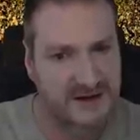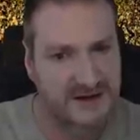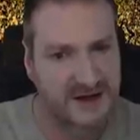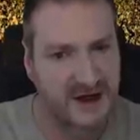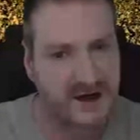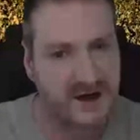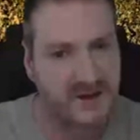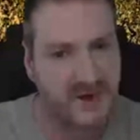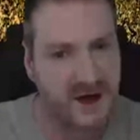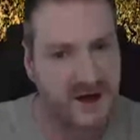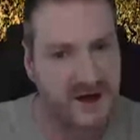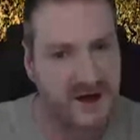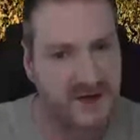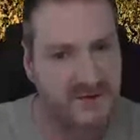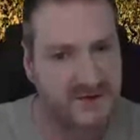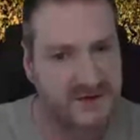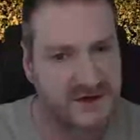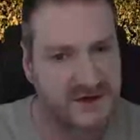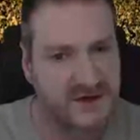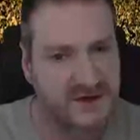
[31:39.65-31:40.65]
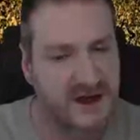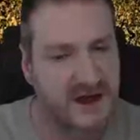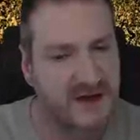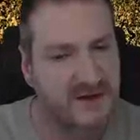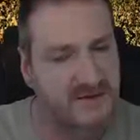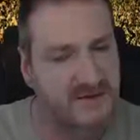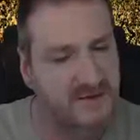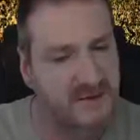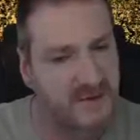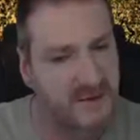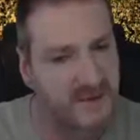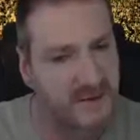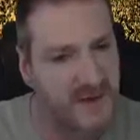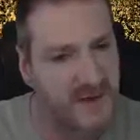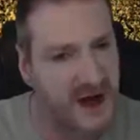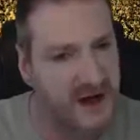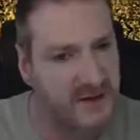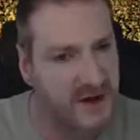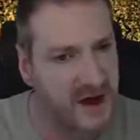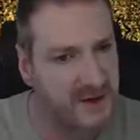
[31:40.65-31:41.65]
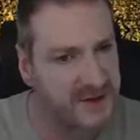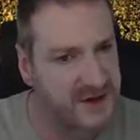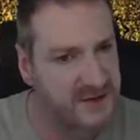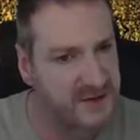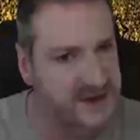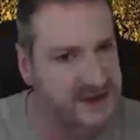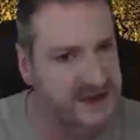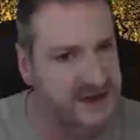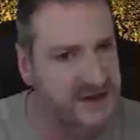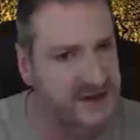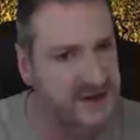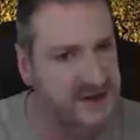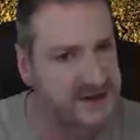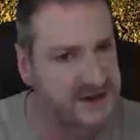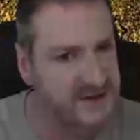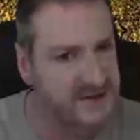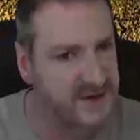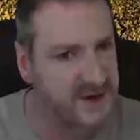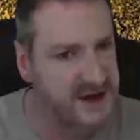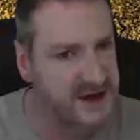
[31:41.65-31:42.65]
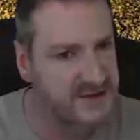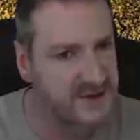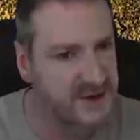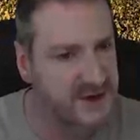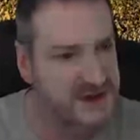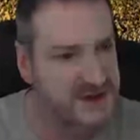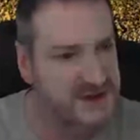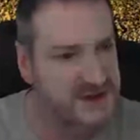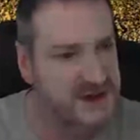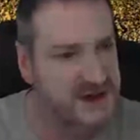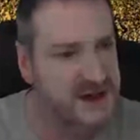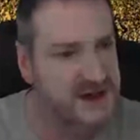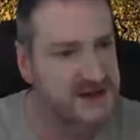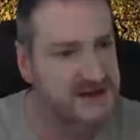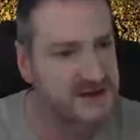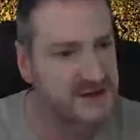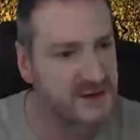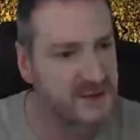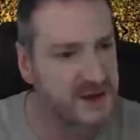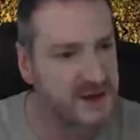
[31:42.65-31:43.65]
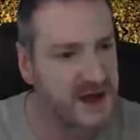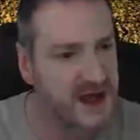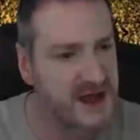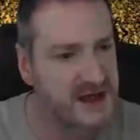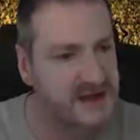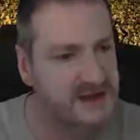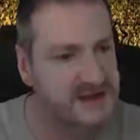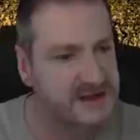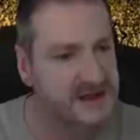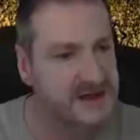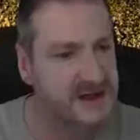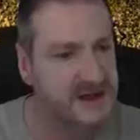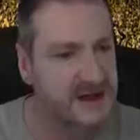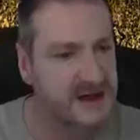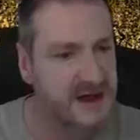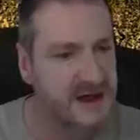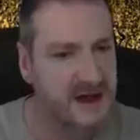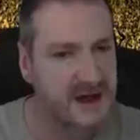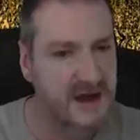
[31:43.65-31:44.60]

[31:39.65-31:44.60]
So you won't have to uh, muck around with your materials if you're exporting trees or plants.